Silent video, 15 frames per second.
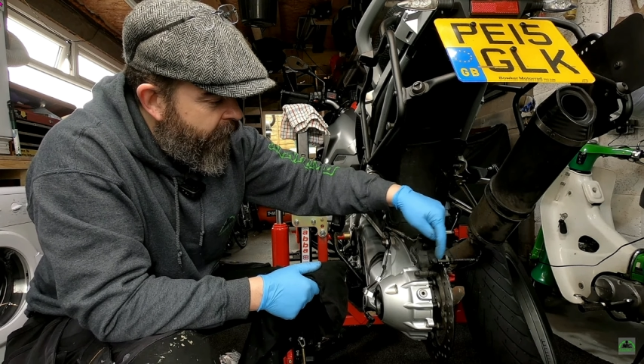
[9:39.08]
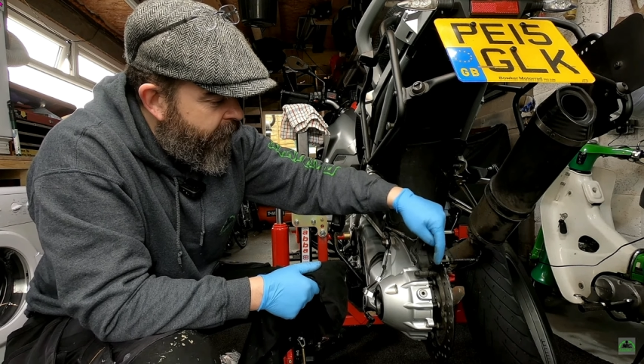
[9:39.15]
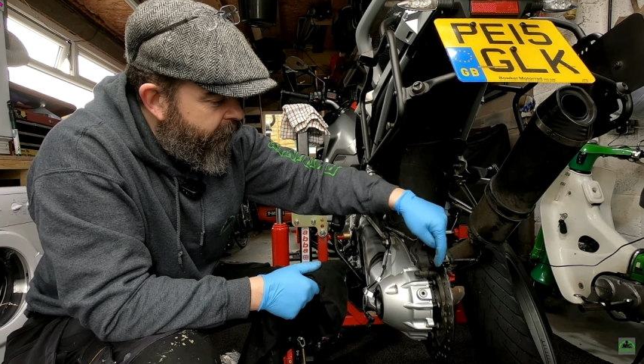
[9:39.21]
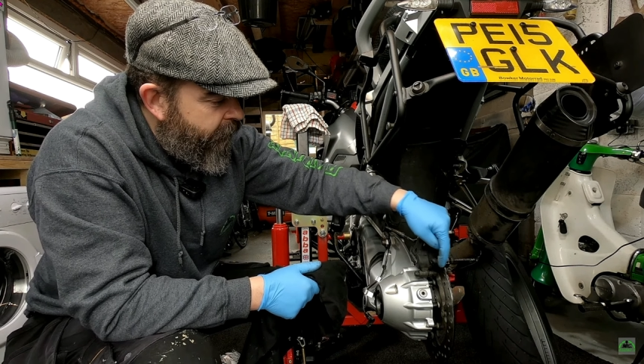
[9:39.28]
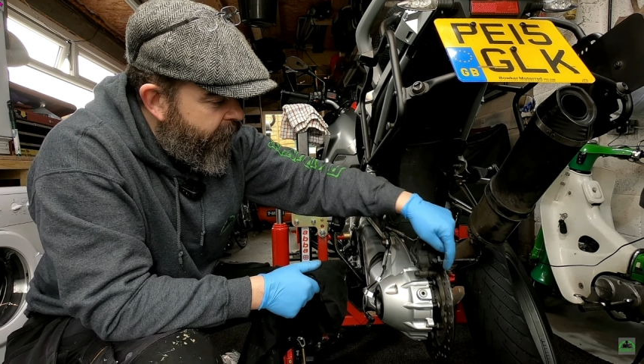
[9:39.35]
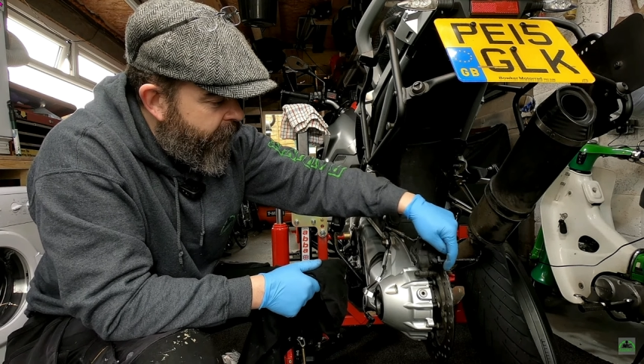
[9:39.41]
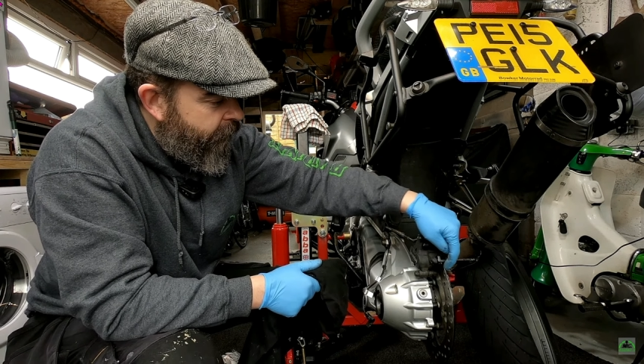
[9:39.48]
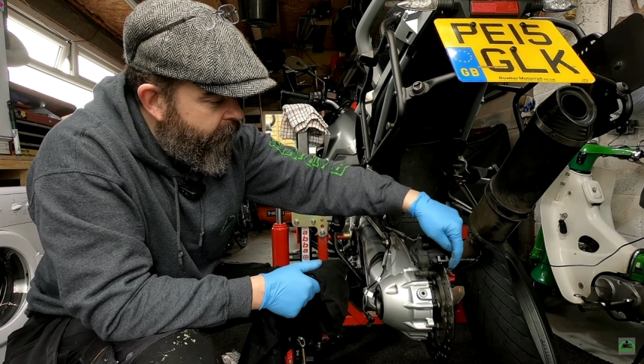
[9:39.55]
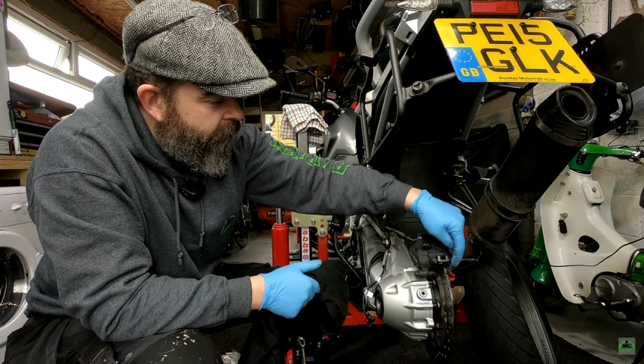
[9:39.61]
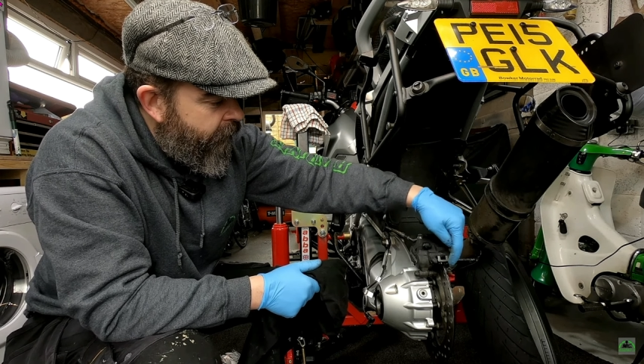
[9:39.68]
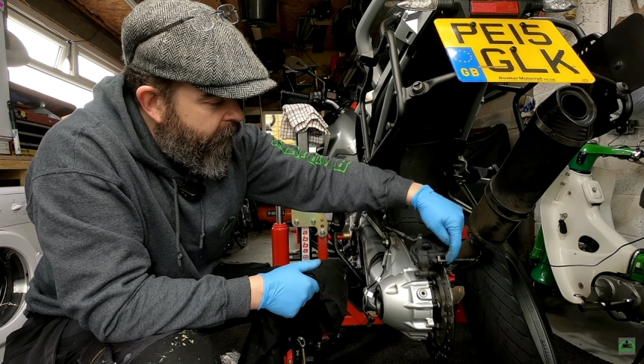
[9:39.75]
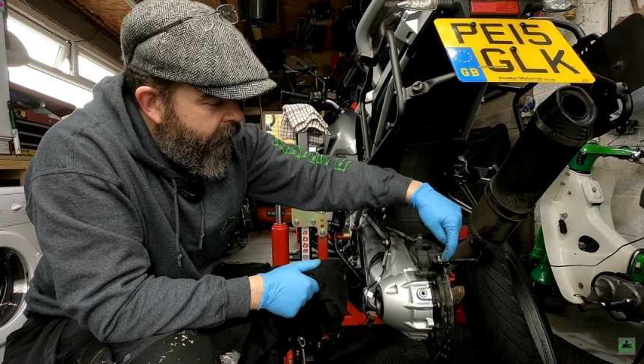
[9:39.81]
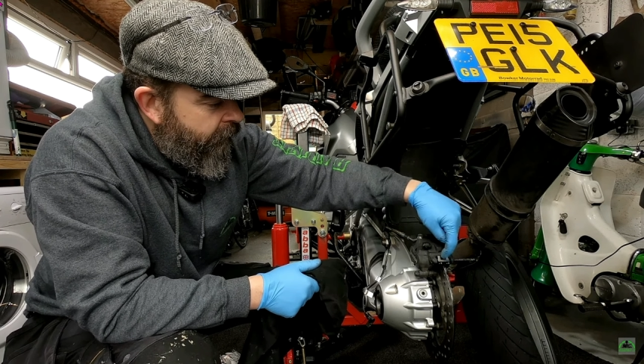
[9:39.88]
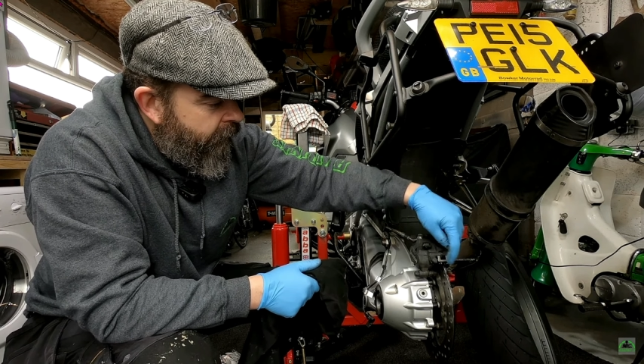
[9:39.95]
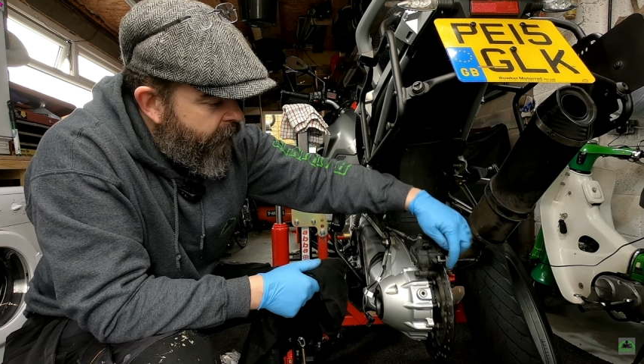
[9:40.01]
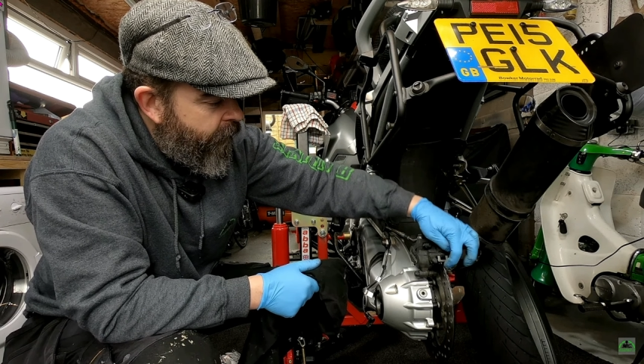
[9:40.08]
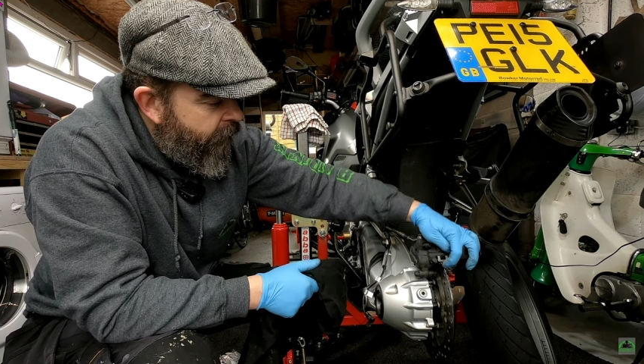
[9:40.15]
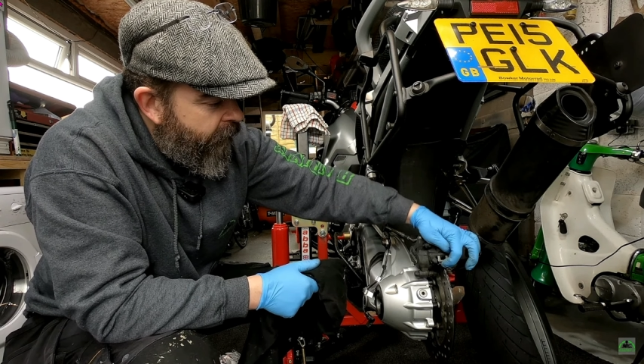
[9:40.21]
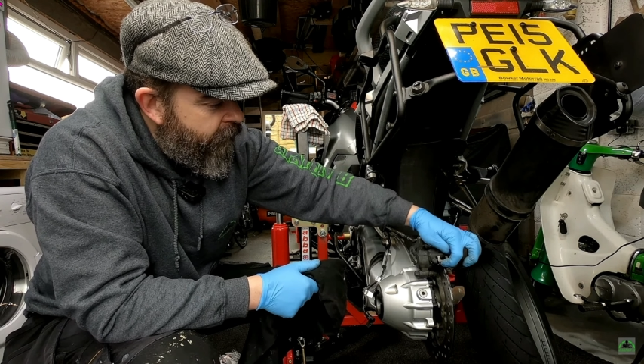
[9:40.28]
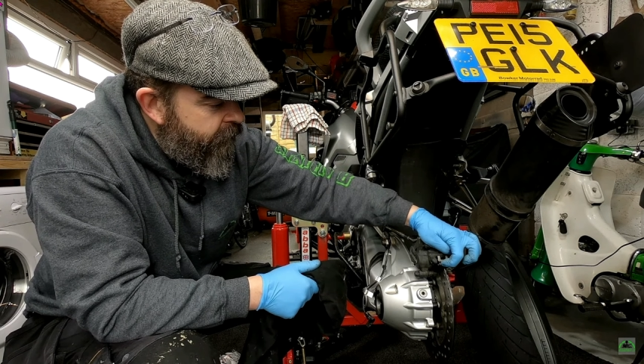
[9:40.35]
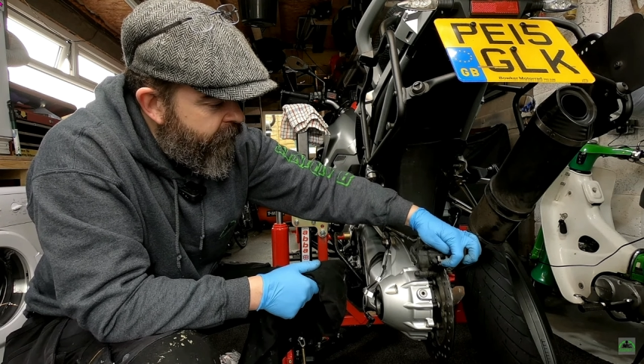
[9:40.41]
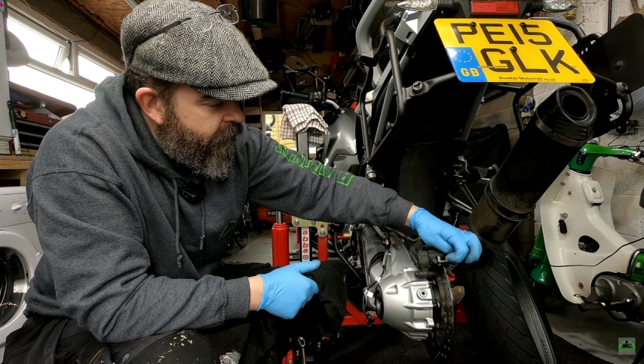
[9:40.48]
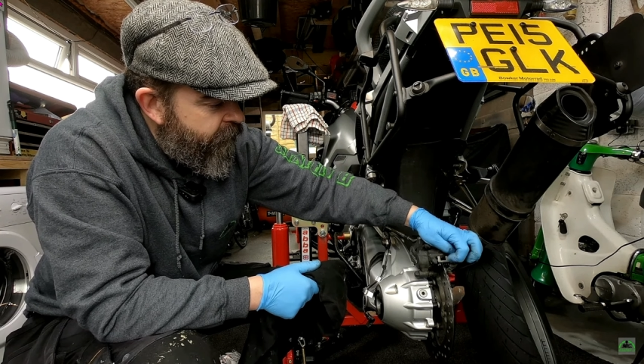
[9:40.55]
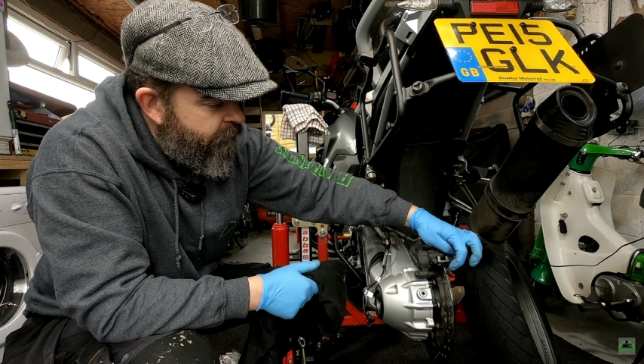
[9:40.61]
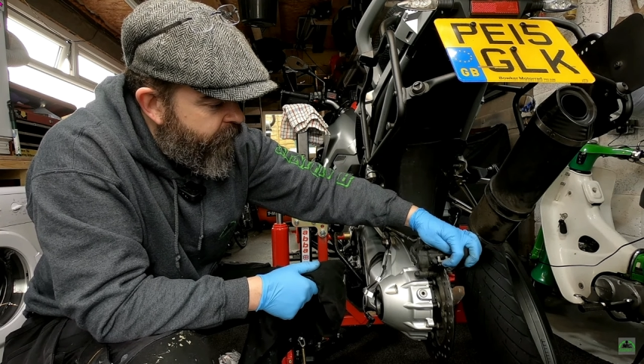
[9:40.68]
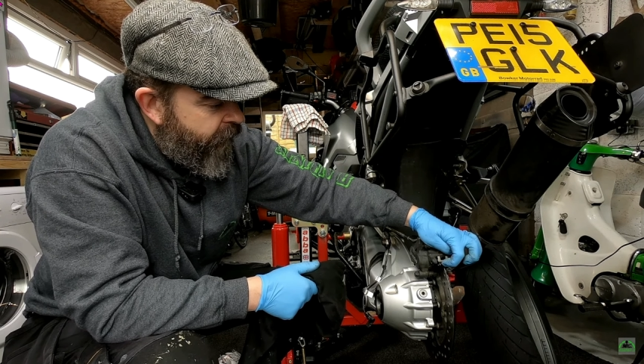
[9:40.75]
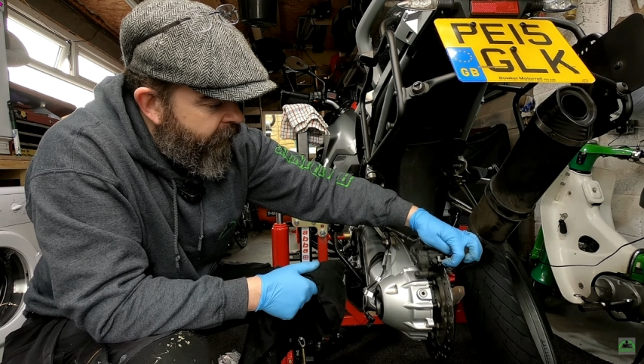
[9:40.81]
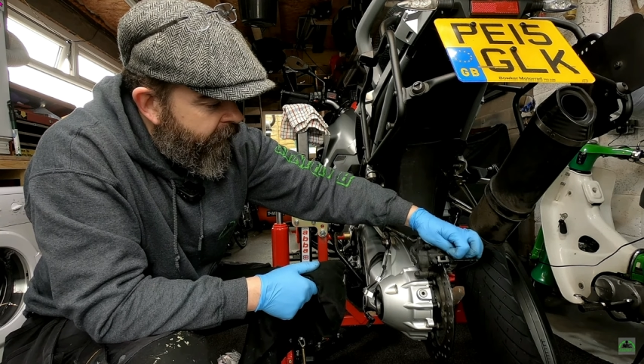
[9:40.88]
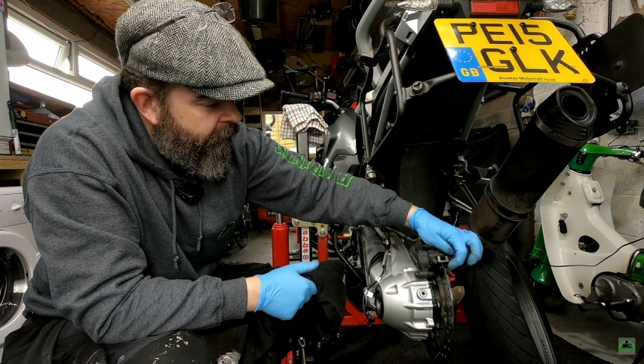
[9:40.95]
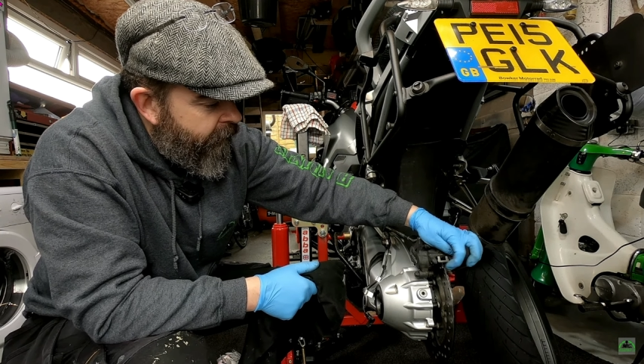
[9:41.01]
pin through, and because of the
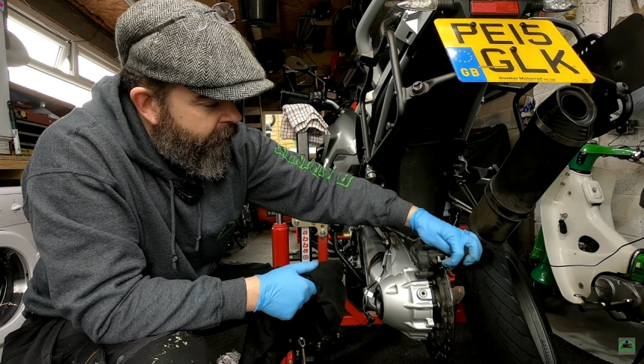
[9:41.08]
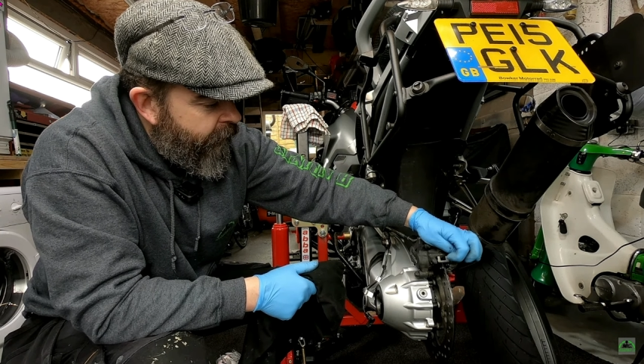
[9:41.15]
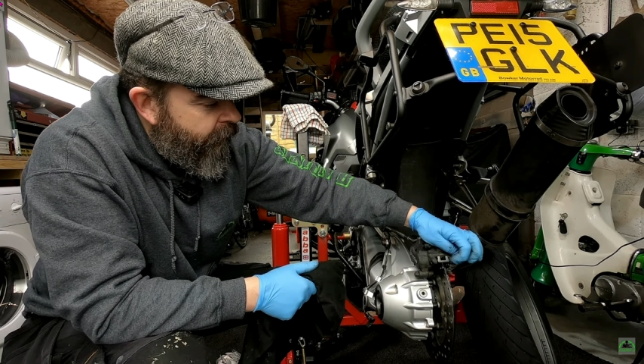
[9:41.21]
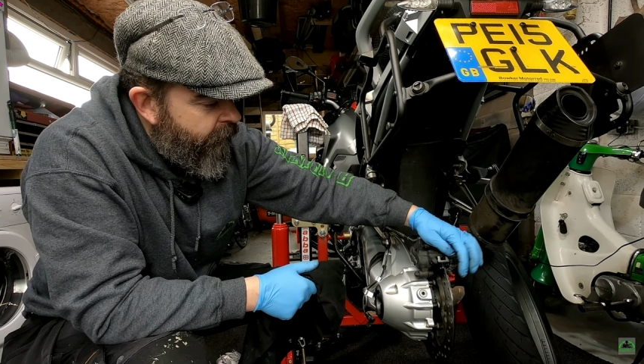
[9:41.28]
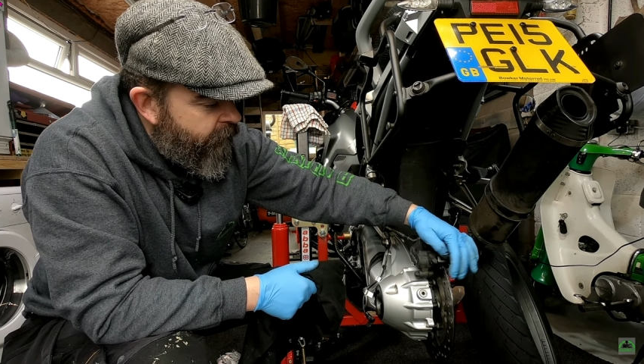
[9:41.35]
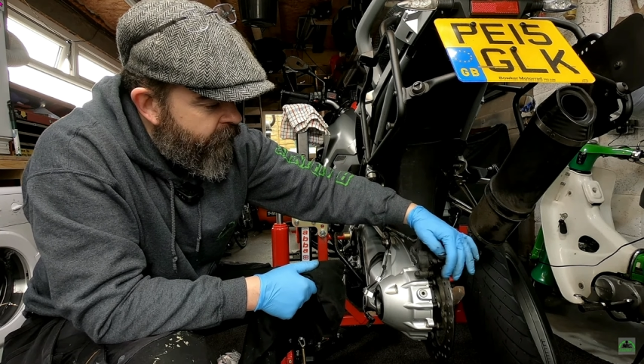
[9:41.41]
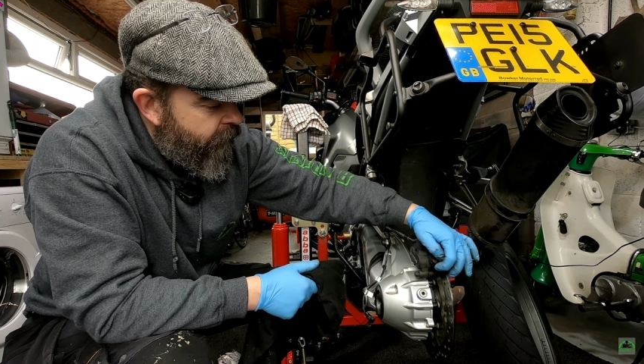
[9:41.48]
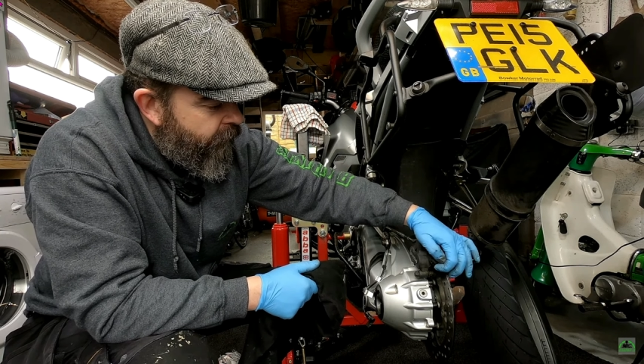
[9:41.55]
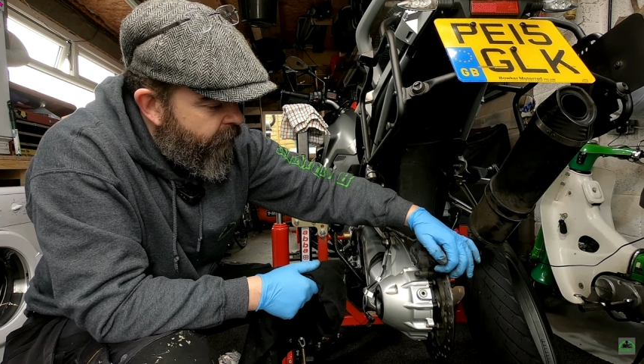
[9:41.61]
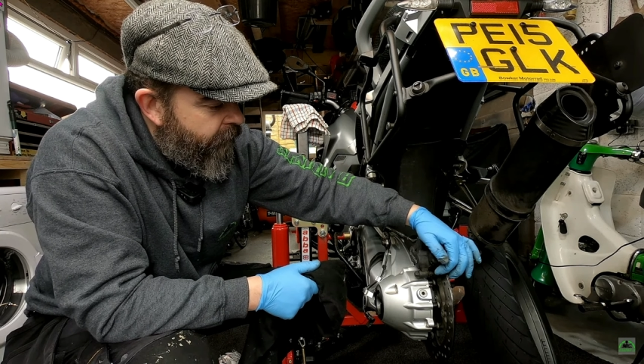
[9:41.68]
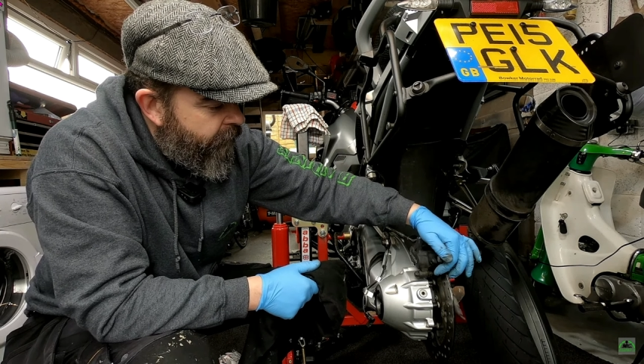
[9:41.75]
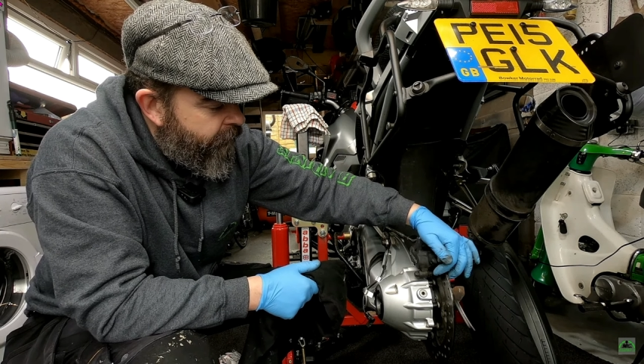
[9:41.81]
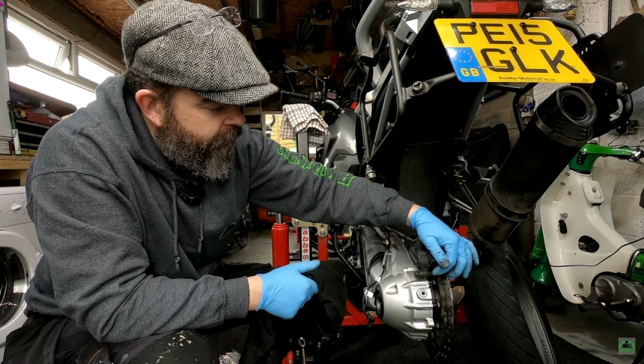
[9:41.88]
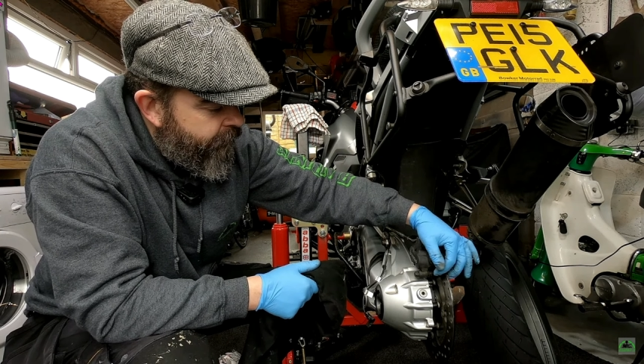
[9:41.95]
spring that holds it up,